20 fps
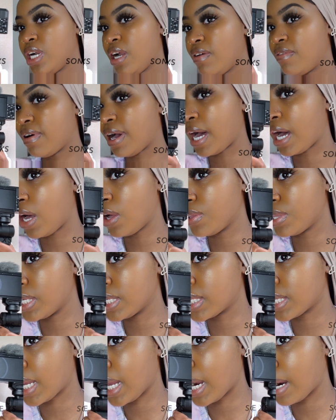of how
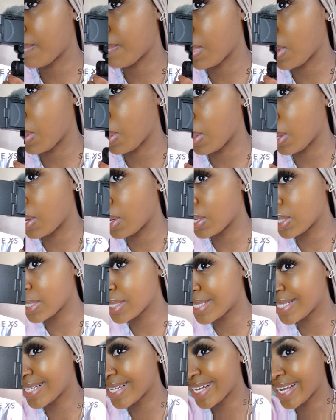this camera
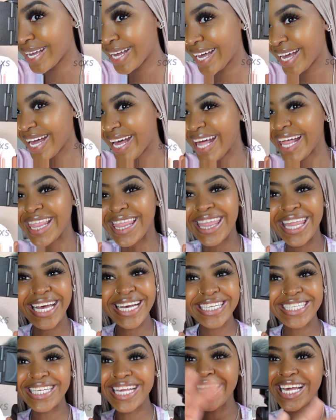looks.
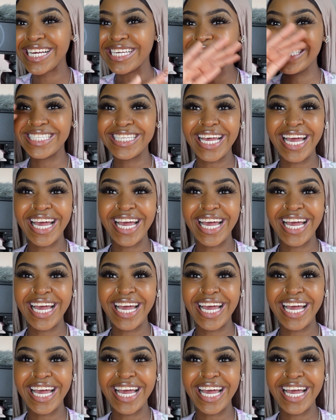This is